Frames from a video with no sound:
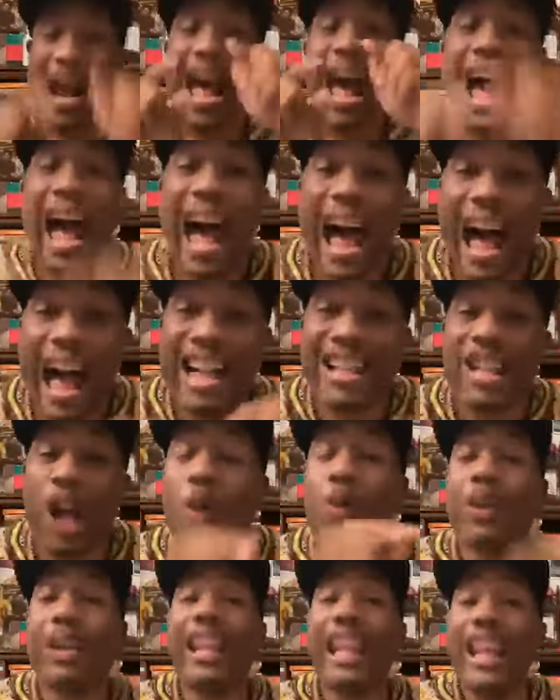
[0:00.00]
I
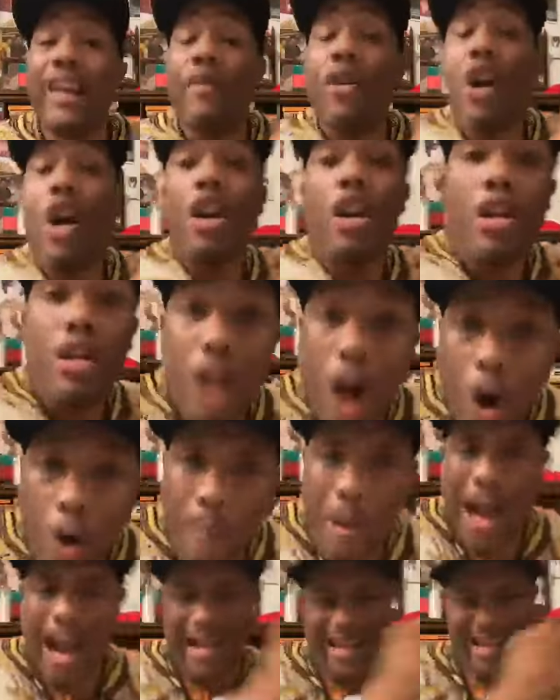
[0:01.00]
don't leave
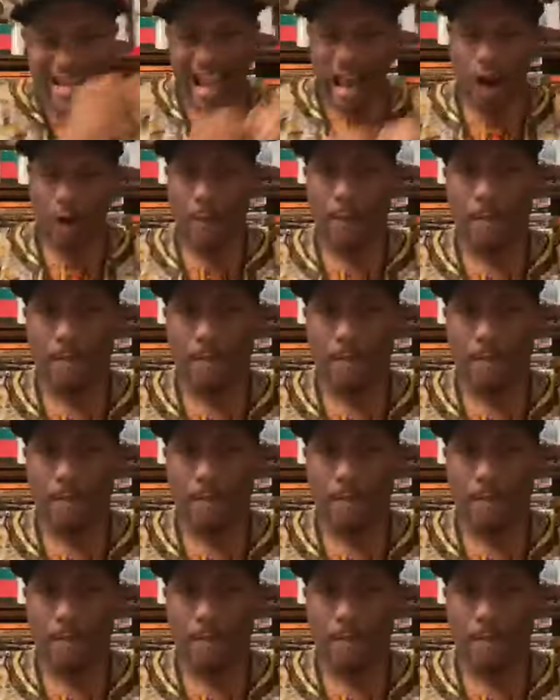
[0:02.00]
nobody out.